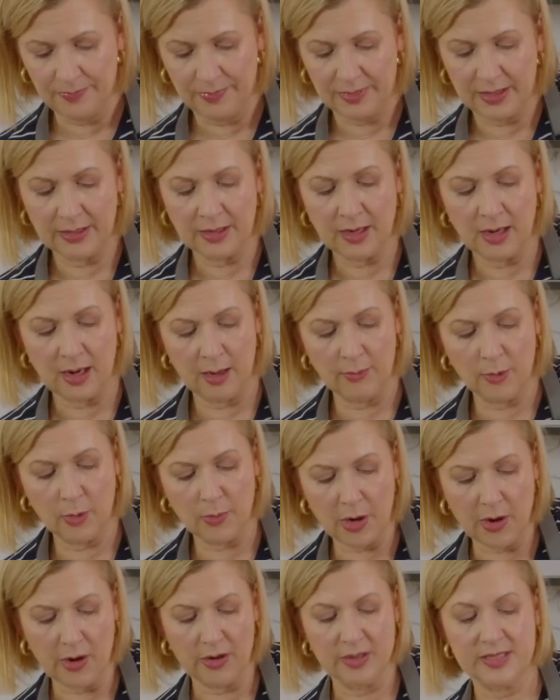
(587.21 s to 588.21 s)
the Nanaimo
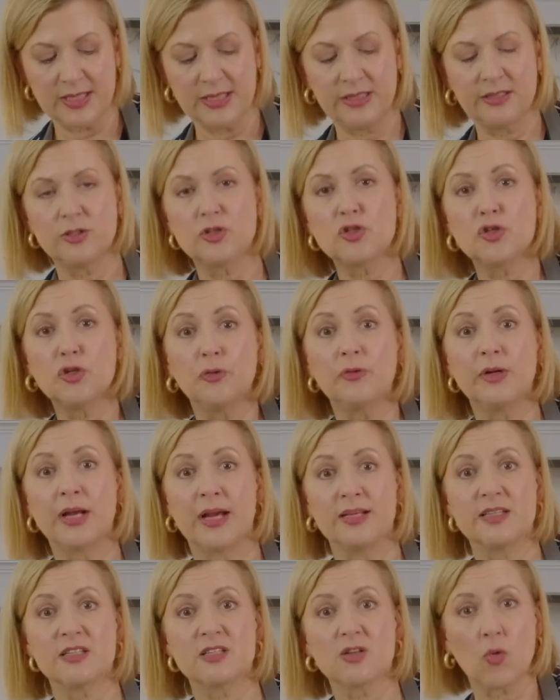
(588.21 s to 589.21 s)
bars into
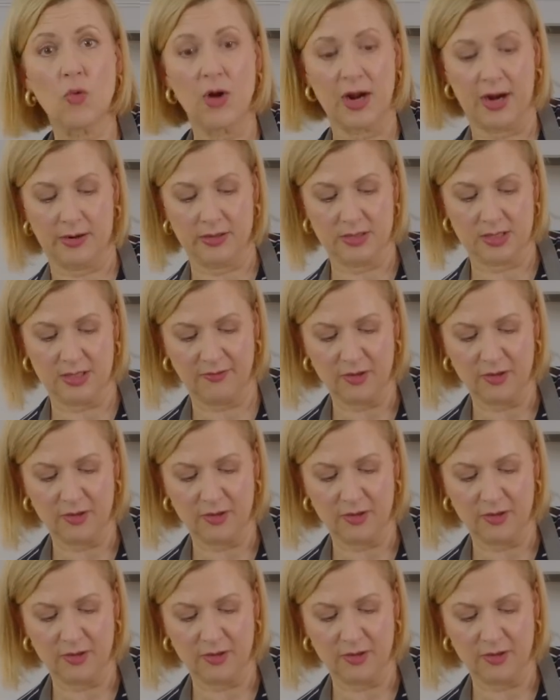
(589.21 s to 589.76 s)
nice squares.